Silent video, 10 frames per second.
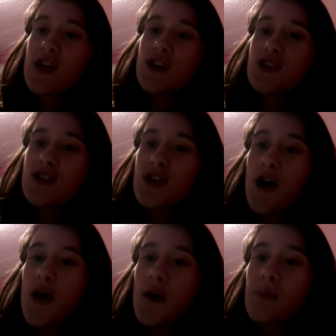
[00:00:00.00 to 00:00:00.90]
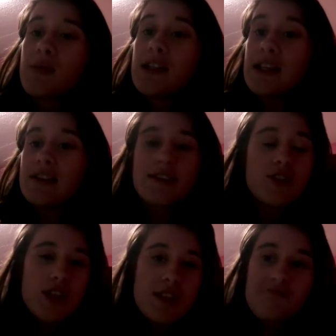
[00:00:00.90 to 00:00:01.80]
So please
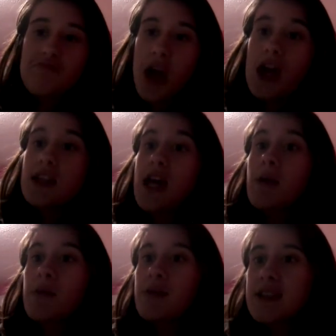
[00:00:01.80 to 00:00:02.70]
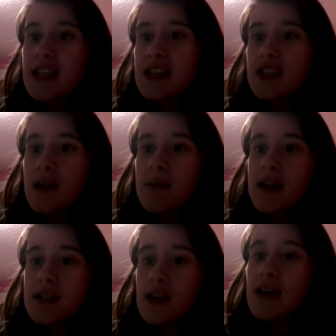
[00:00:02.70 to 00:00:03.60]
just tell me what to get at
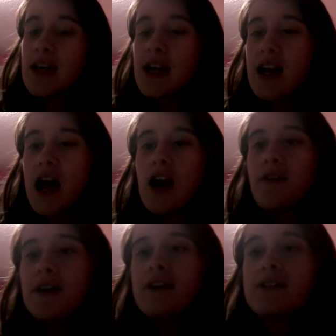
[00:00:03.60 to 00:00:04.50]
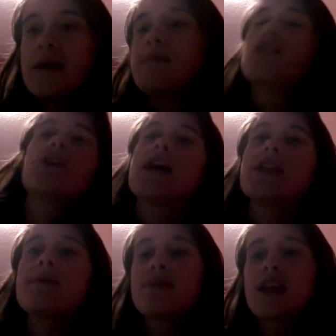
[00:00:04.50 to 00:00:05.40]
Starbucks and I'll get it and I'll videotape me
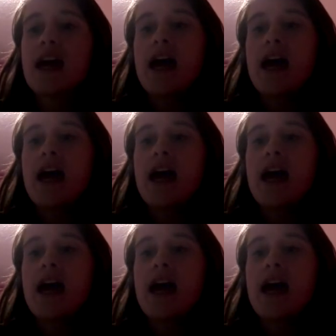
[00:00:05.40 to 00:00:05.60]
trying them.